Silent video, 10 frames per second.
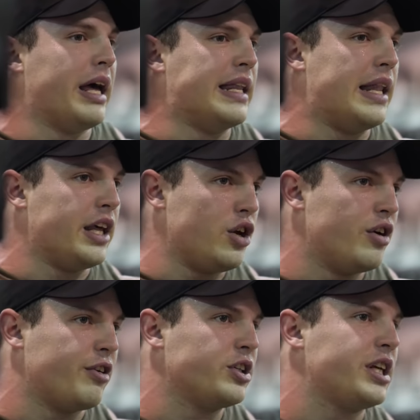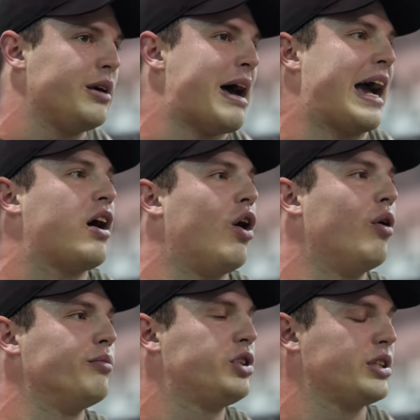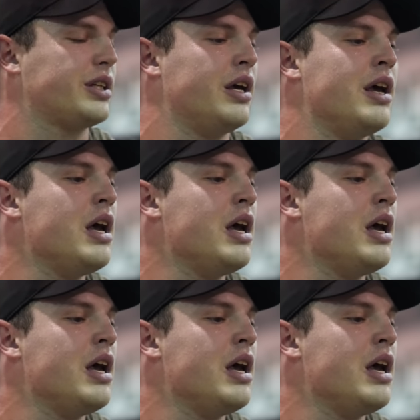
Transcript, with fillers: and then the university back home, just